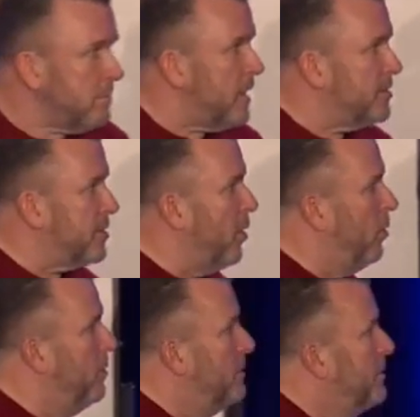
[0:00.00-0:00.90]

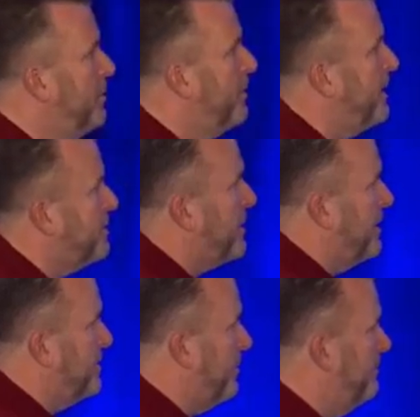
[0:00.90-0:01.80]
So you're not your
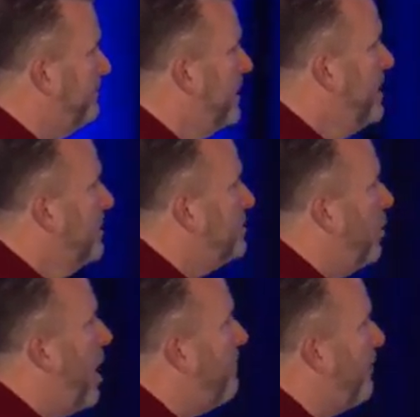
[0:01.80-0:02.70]
customer. So
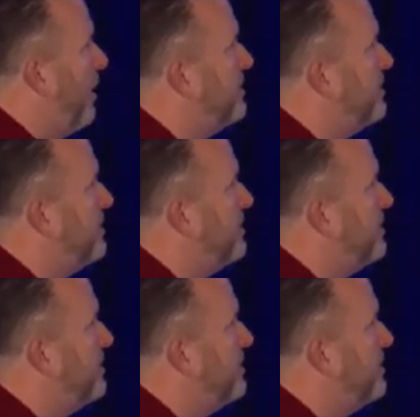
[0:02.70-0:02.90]
offer loss.